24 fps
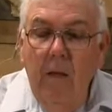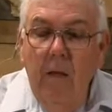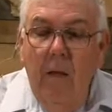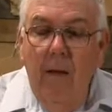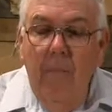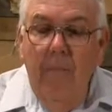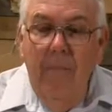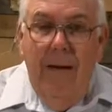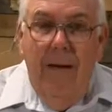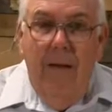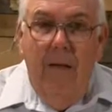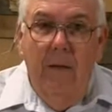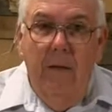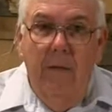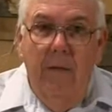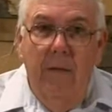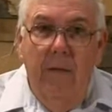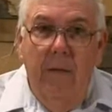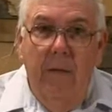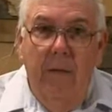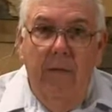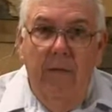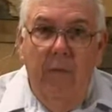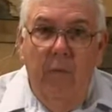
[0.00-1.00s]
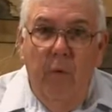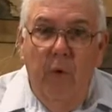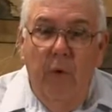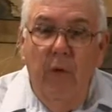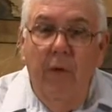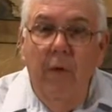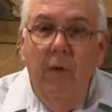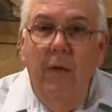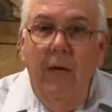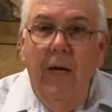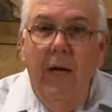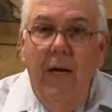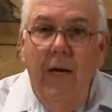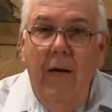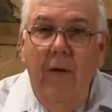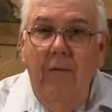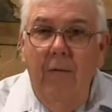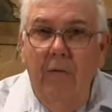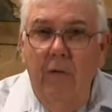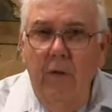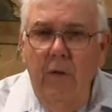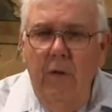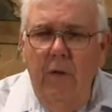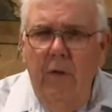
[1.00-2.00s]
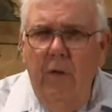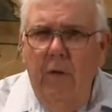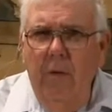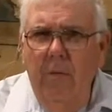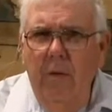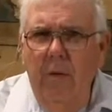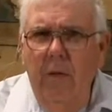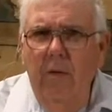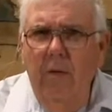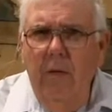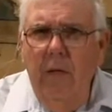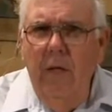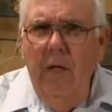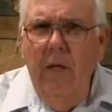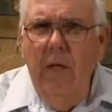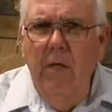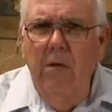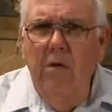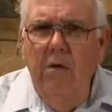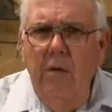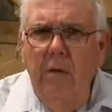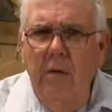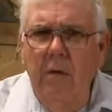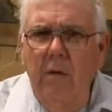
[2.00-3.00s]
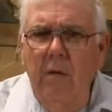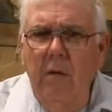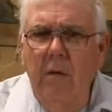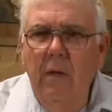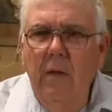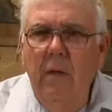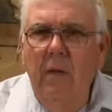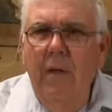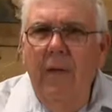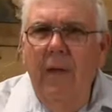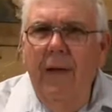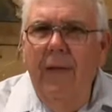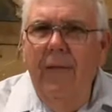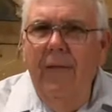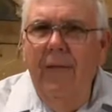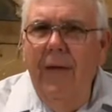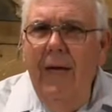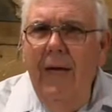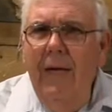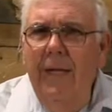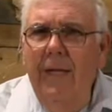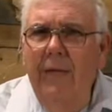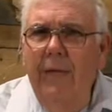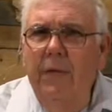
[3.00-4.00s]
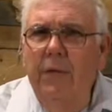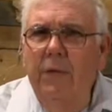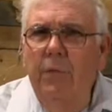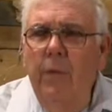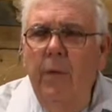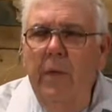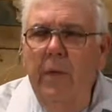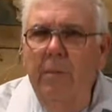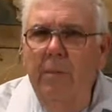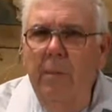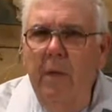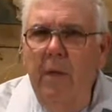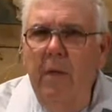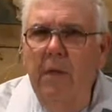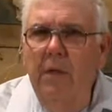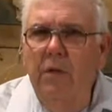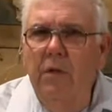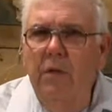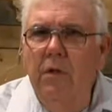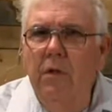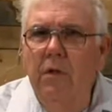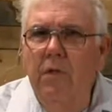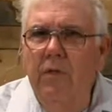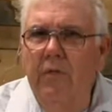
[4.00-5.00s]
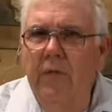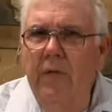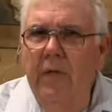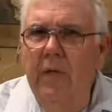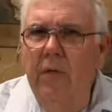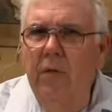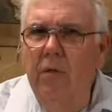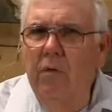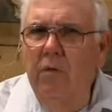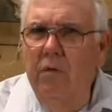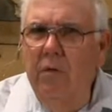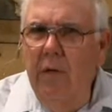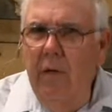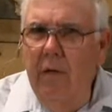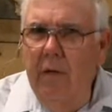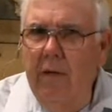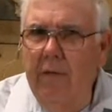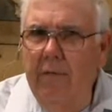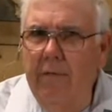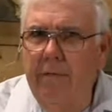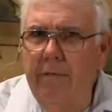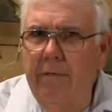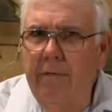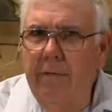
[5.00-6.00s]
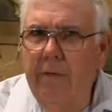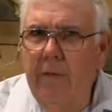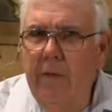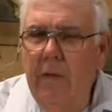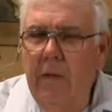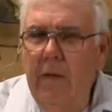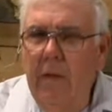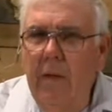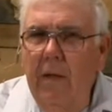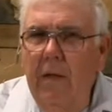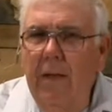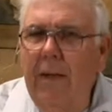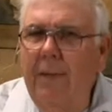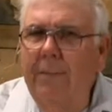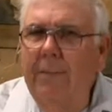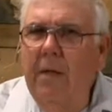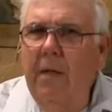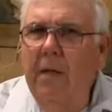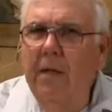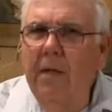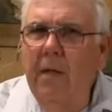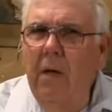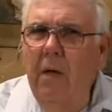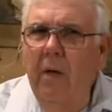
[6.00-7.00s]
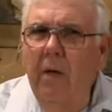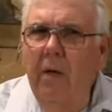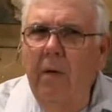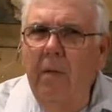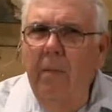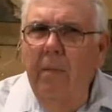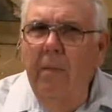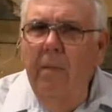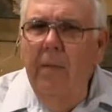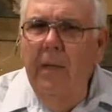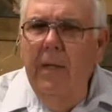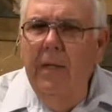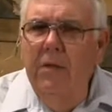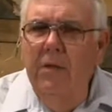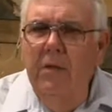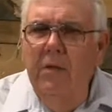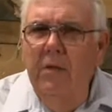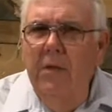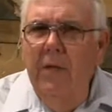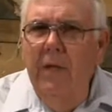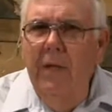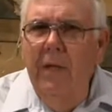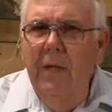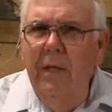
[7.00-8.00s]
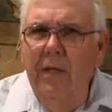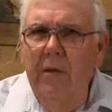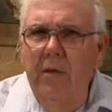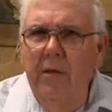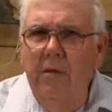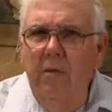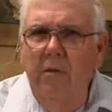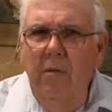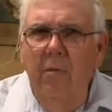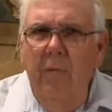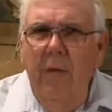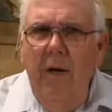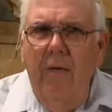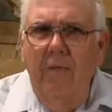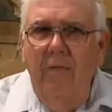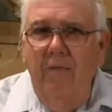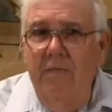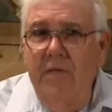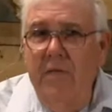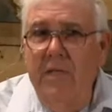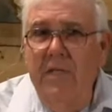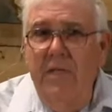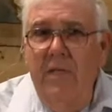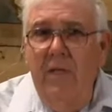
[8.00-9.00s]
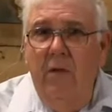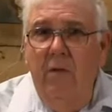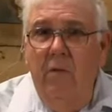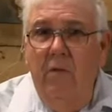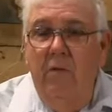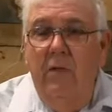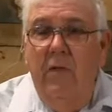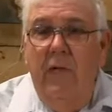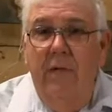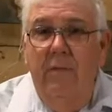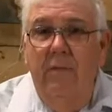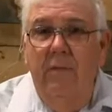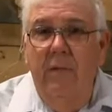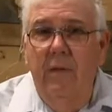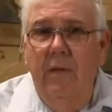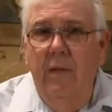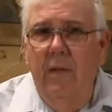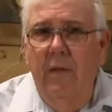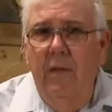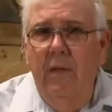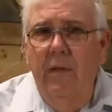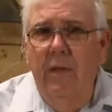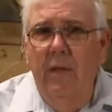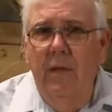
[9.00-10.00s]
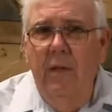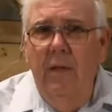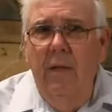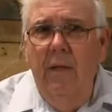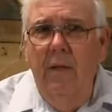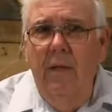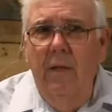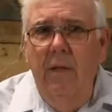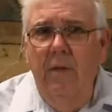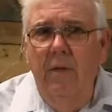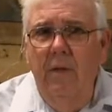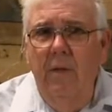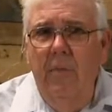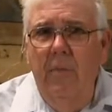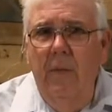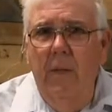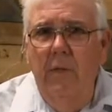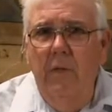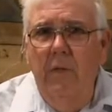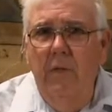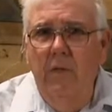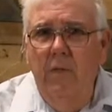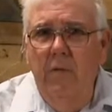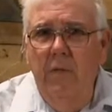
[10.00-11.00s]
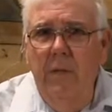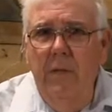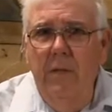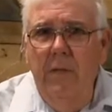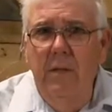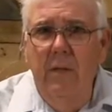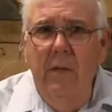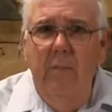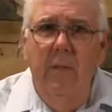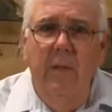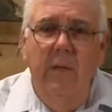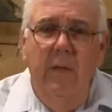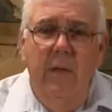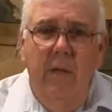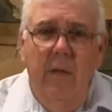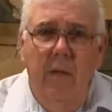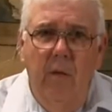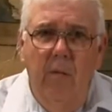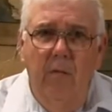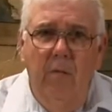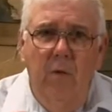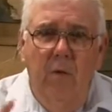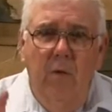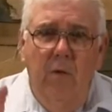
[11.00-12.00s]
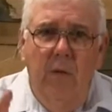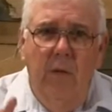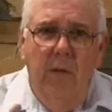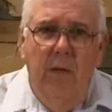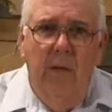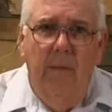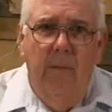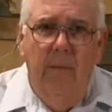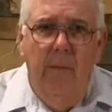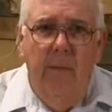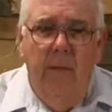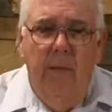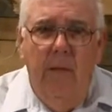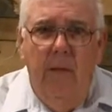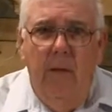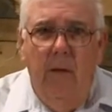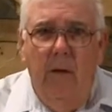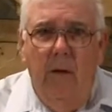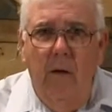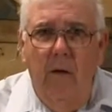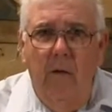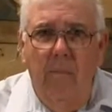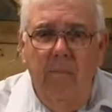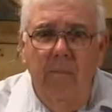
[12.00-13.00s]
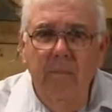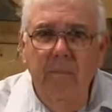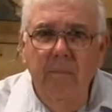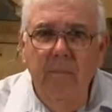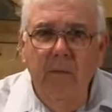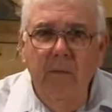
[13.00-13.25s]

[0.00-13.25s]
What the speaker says: about if we're going to have good communication. And that is, we must feel safe. Now, I'm not talking necessarily just about physical safety, that somebody's going to say something and the other one's going to get up and hurt them,